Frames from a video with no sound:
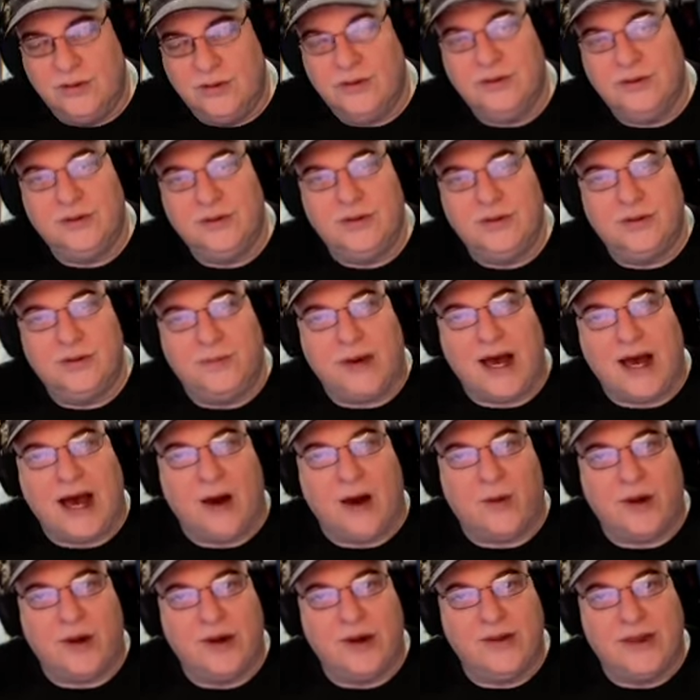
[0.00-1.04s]
the
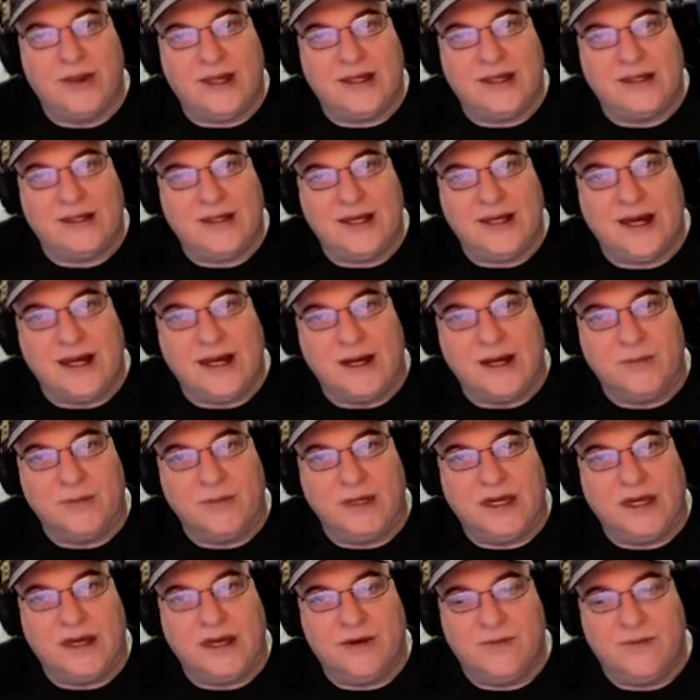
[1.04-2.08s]
power that the item
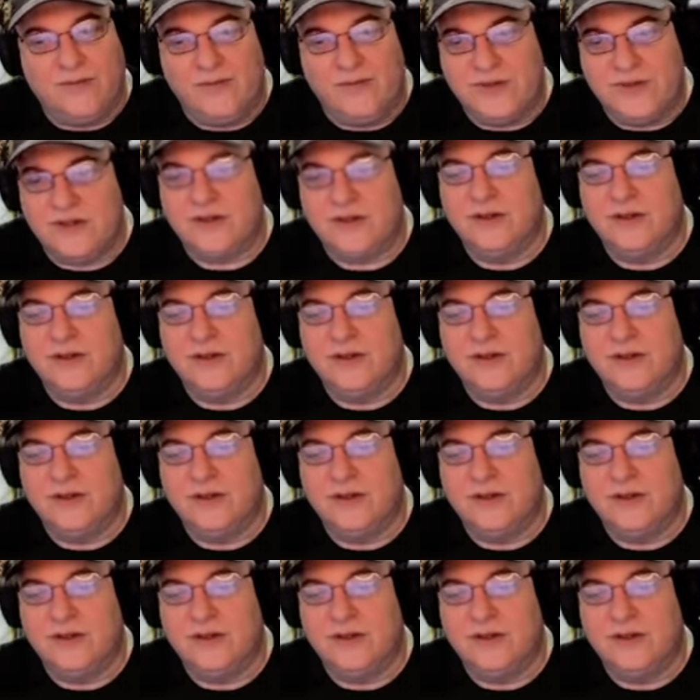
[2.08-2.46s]
gives?